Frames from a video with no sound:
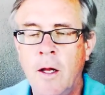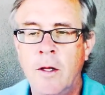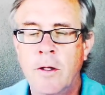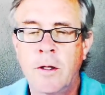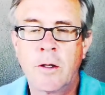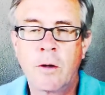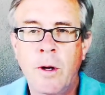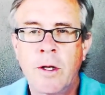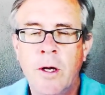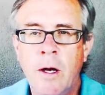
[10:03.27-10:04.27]
And it's, it's a
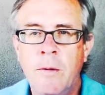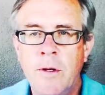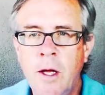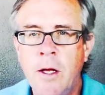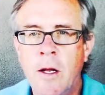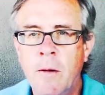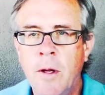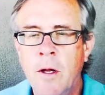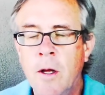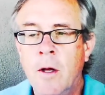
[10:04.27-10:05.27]
great time to take it. I
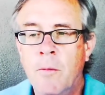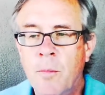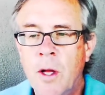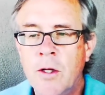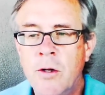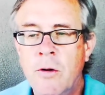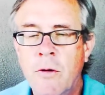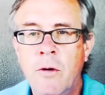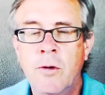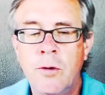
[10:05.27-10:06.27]
mean, blessed
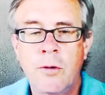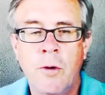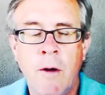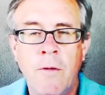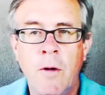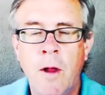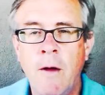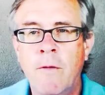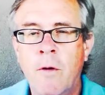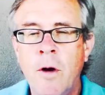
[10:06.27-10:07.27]
are those who have their
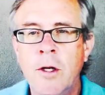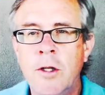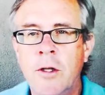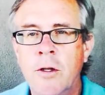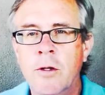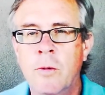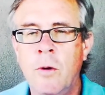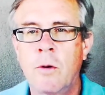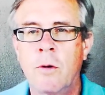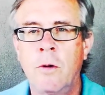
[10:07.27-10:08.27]
life crushed in this
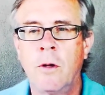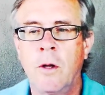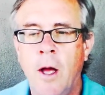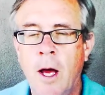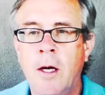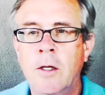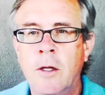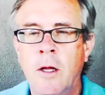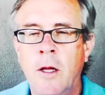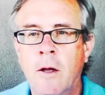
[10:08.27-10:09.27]
world, actually.